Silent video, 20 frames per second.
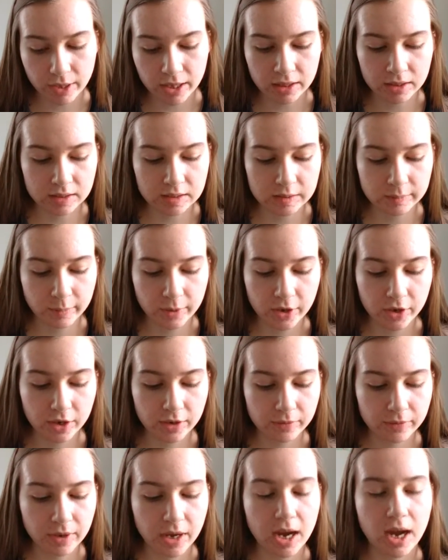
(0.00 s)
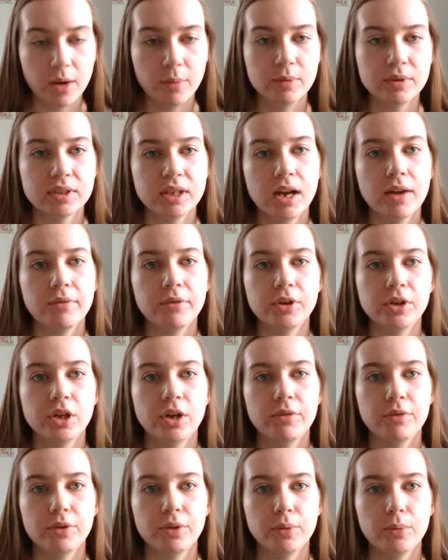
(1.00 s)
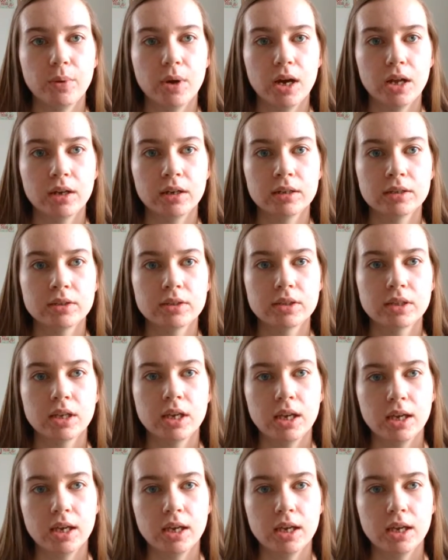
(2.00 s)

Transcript: and the Spirit of God was hovering over the waters."